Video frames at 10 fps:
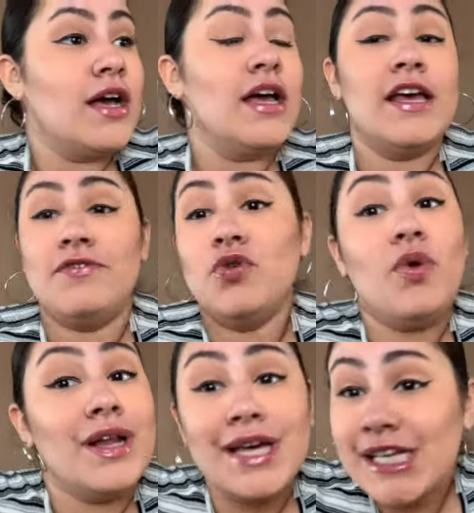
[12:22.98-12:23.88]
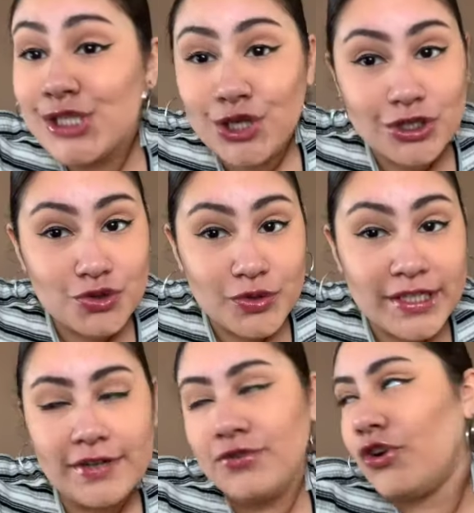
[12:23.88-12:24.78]
if you want to get surgery,
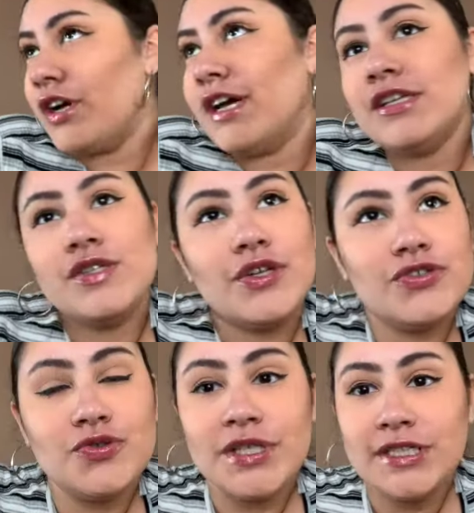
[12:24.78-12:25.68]
if you're against surgery,